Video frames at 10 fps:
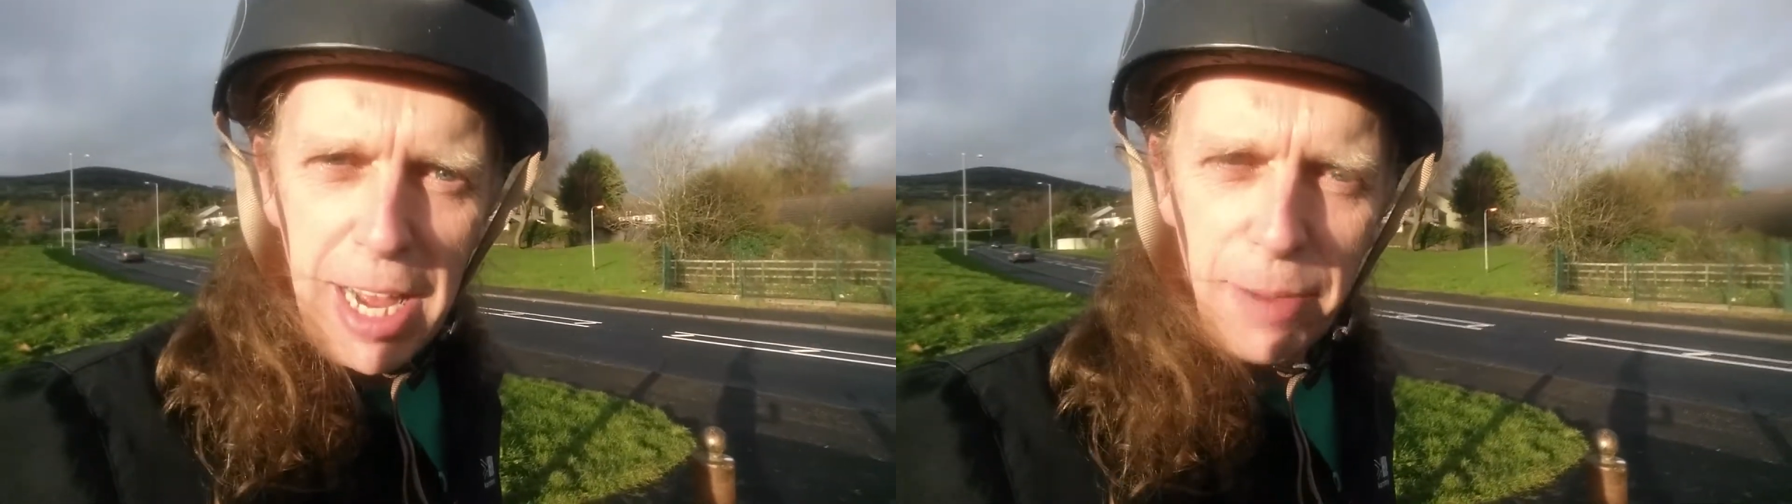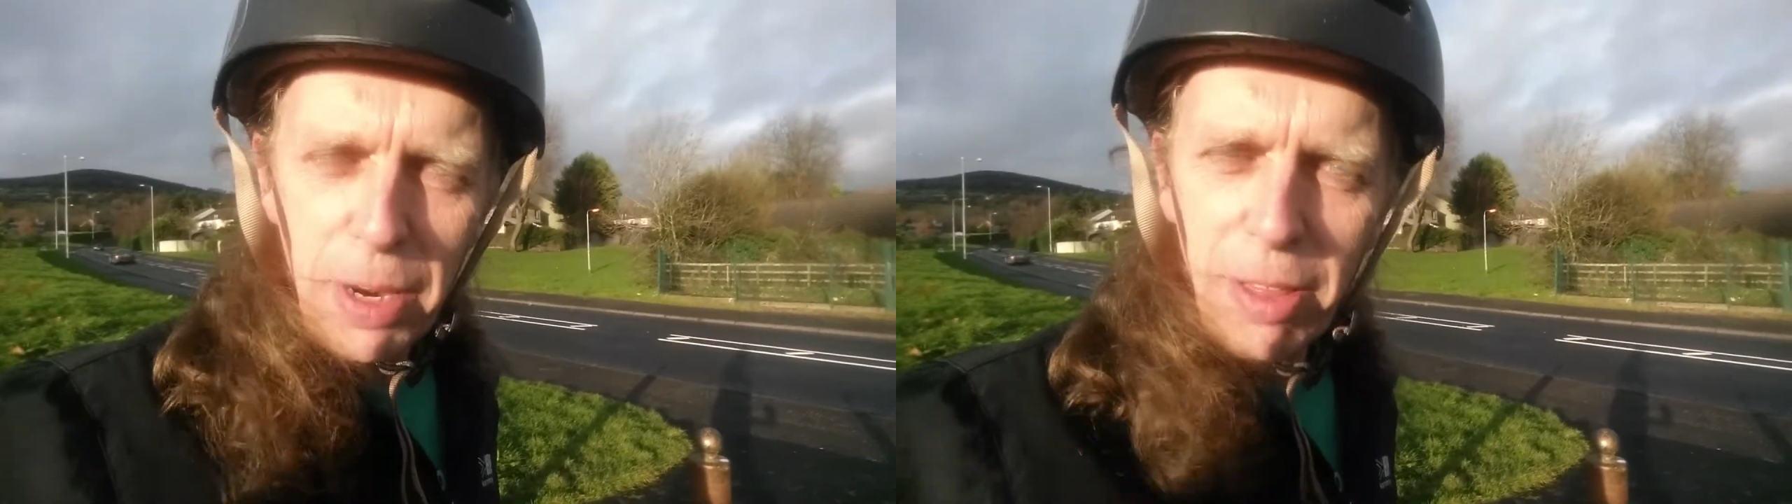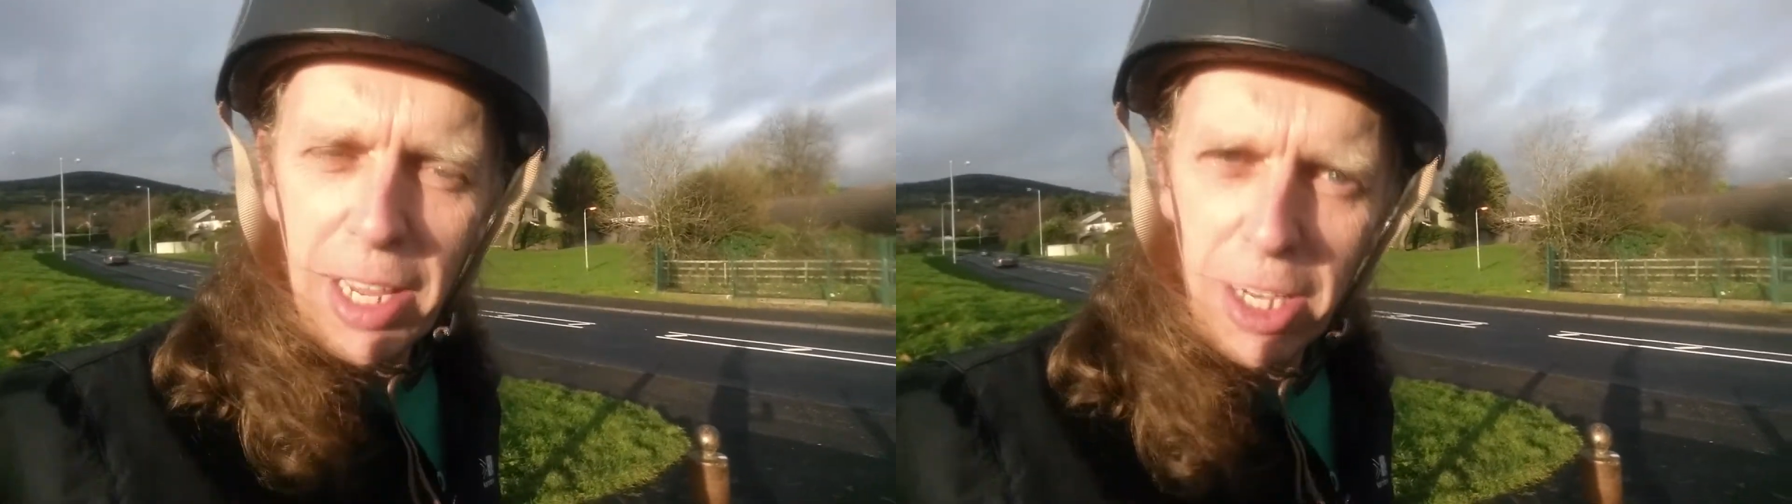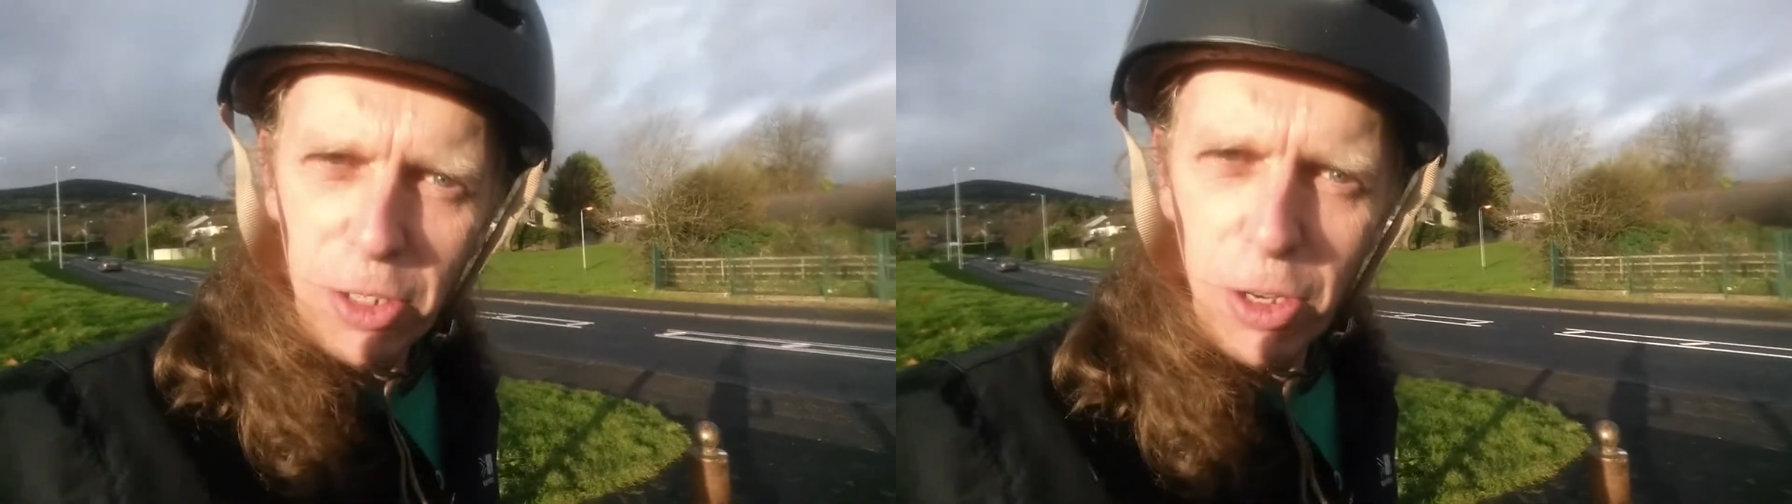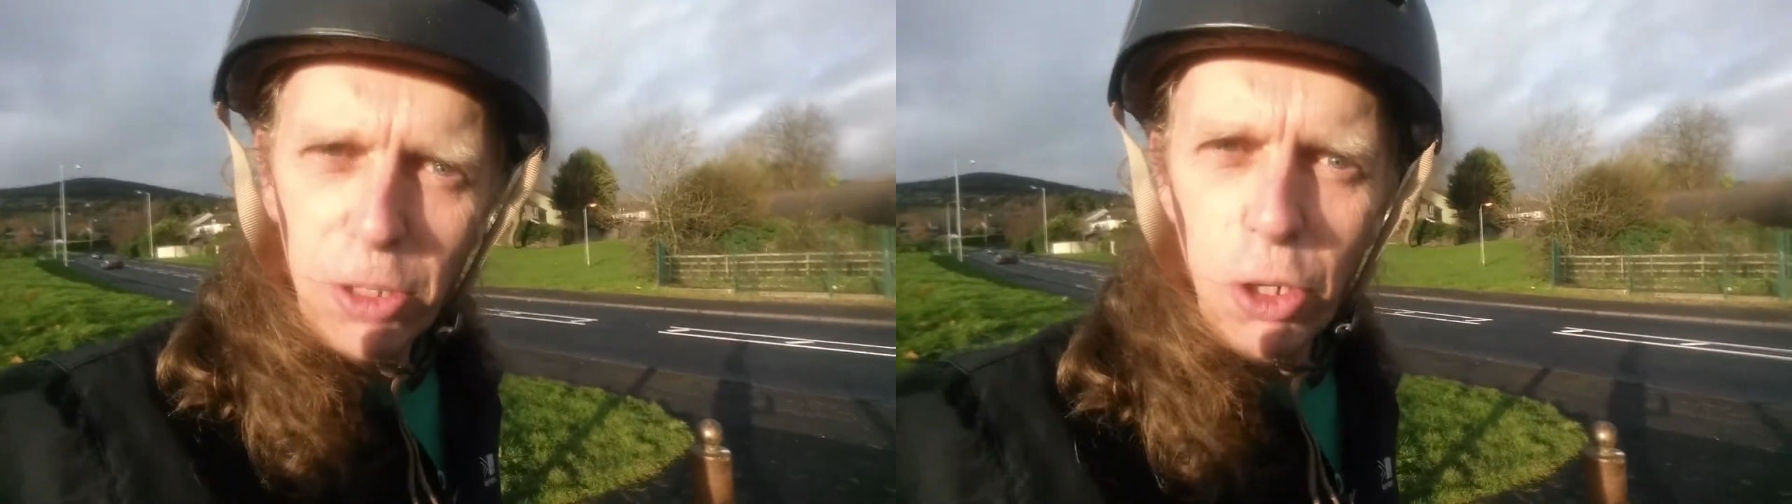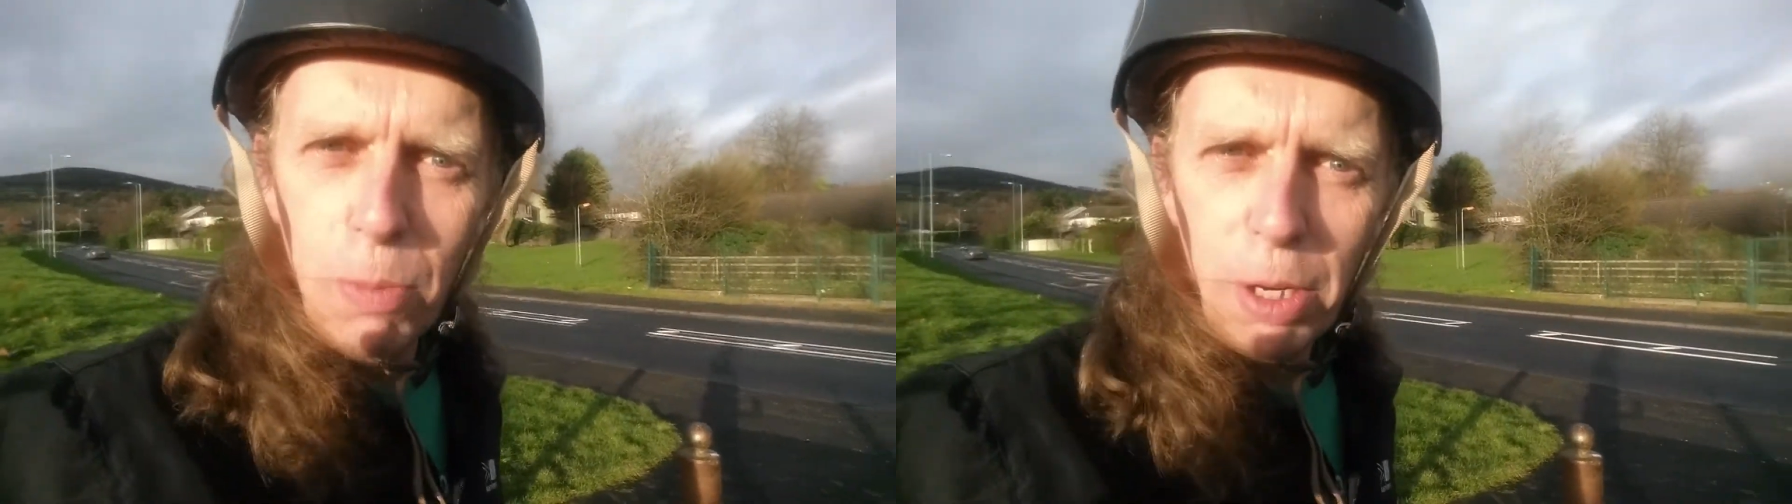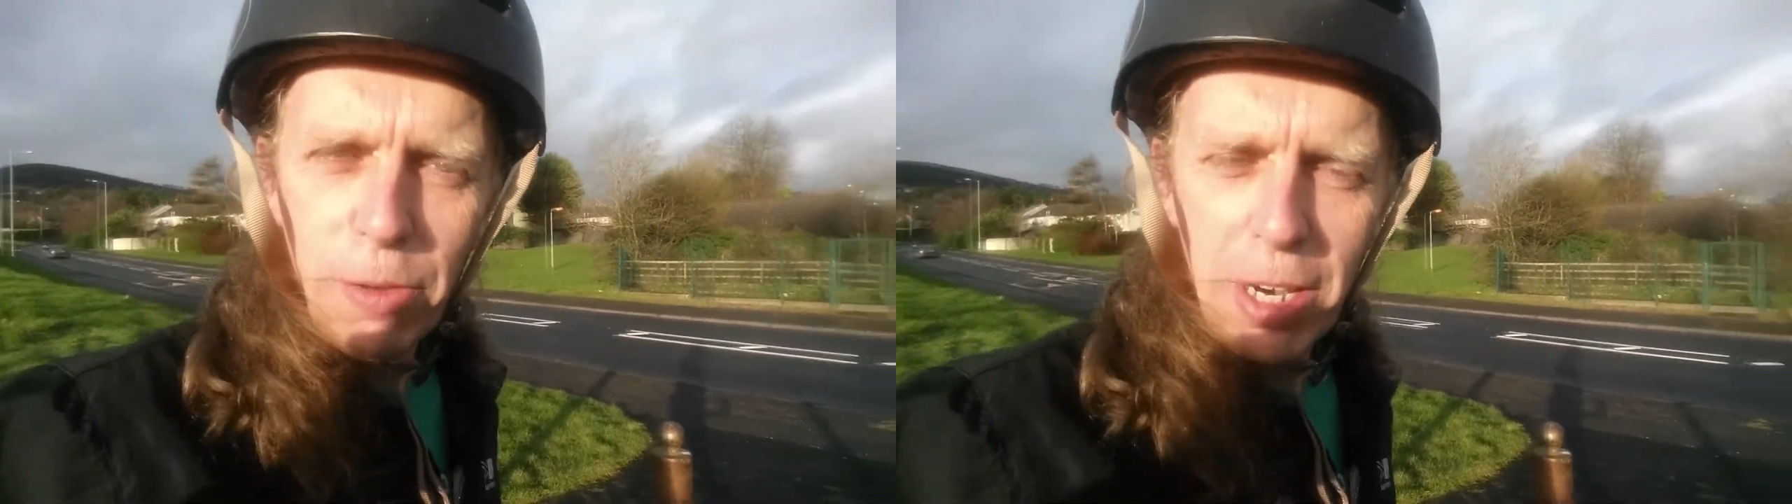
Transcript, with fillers: I want to thank you all so much for